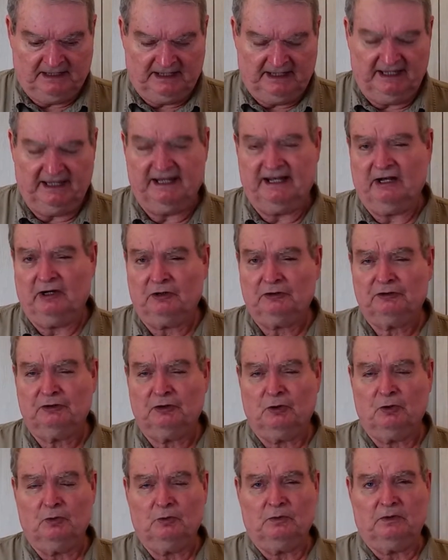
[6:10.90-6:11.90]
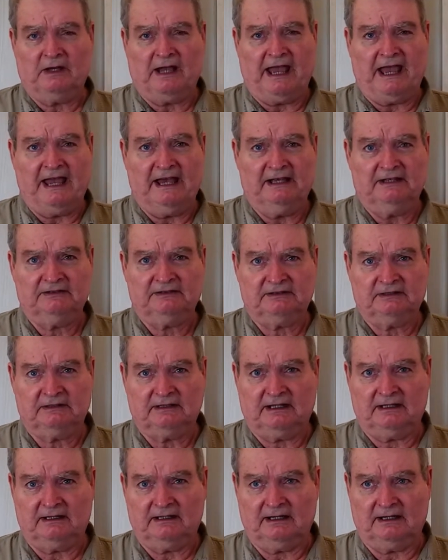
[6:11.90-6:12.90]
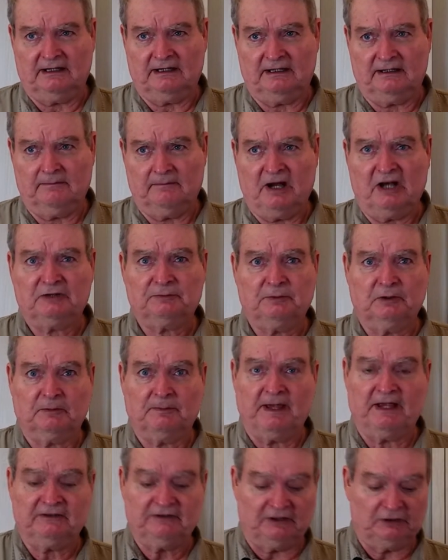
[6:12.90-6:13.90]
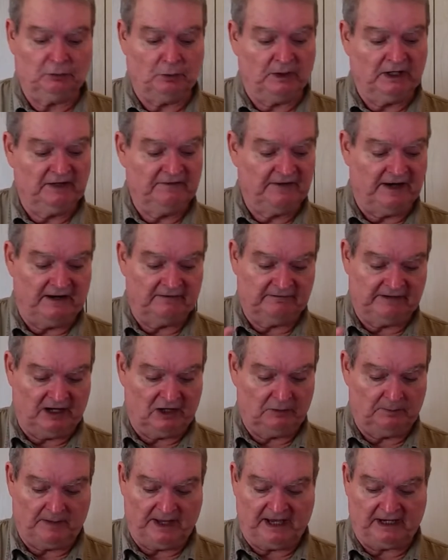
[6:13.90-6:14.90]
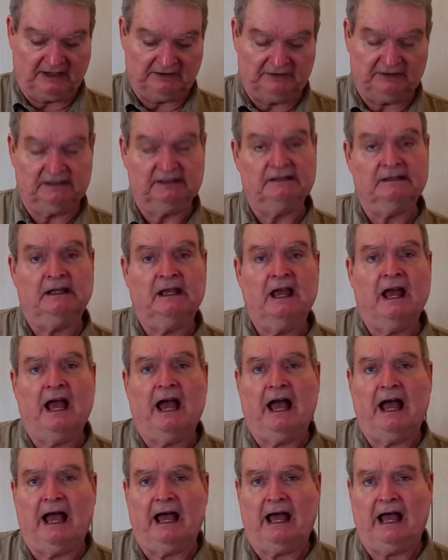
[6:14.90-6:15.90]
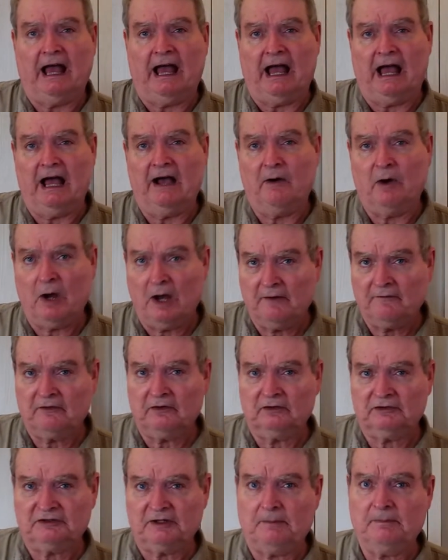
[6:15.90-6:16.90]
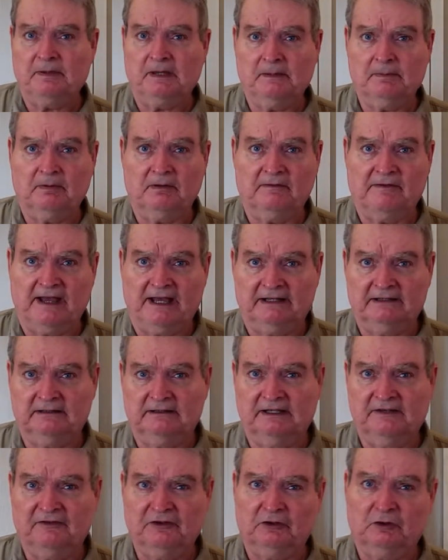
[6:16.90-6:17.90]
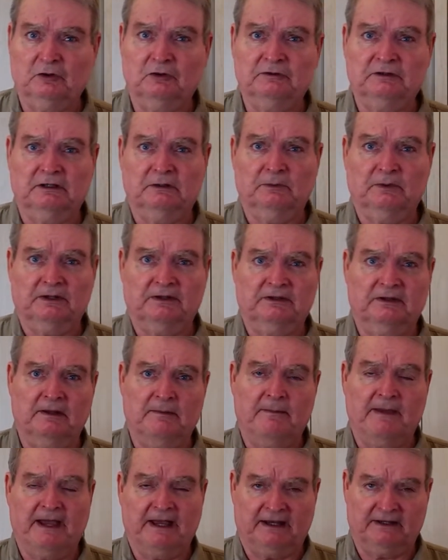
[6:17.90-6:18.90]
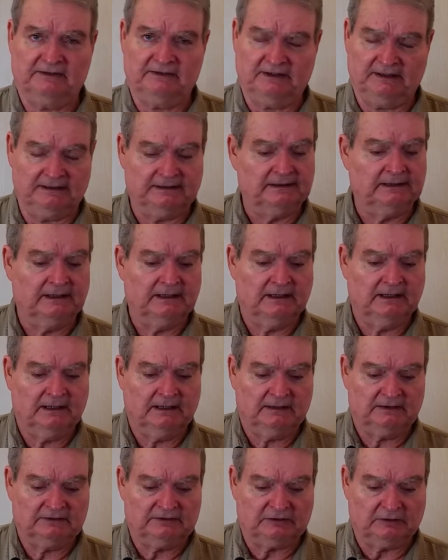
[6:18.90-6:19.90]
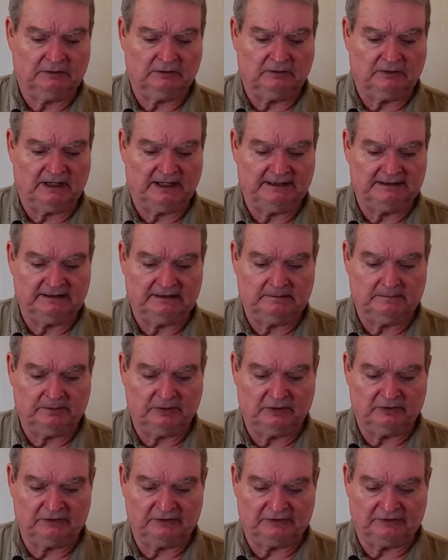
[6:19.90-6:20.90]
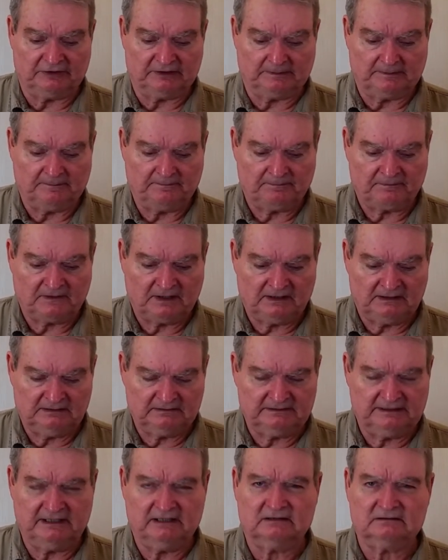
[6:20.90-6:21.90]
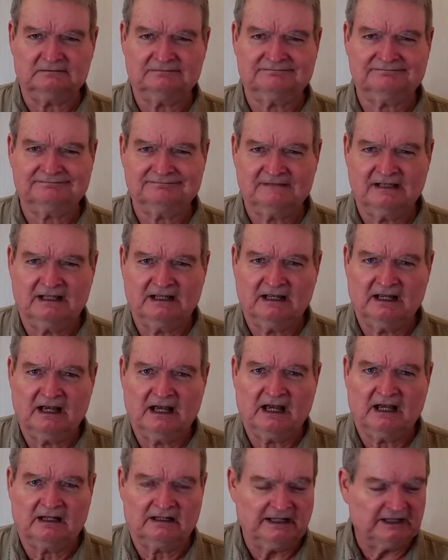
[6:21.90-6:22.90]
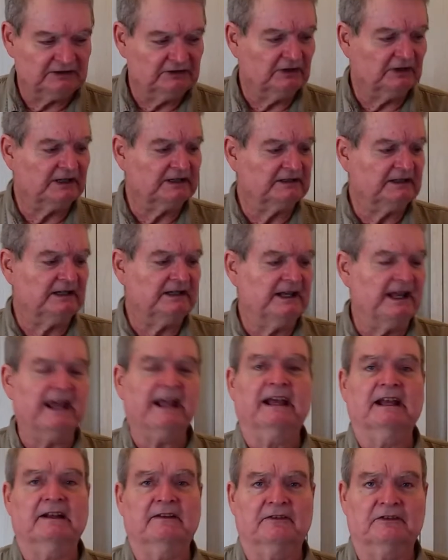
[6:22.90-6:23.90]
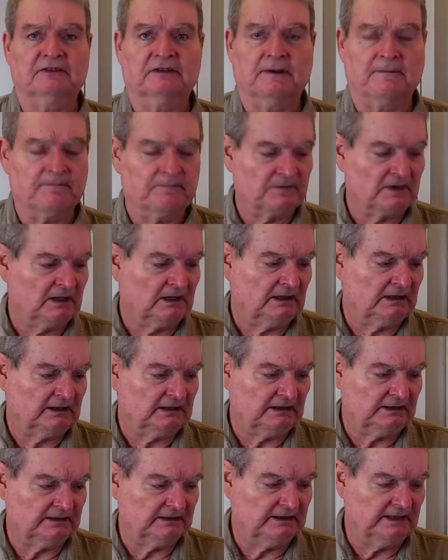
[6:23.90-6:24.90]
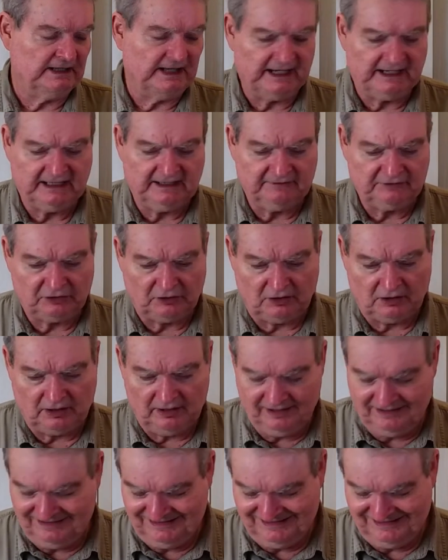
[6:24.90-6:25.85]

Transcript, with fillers: It also has, Mossberg makes a 25 round magazine. However, some people have had difficulty with the magazine, so I didn't purchase it. Now, let's look at the negatives. The negatives are,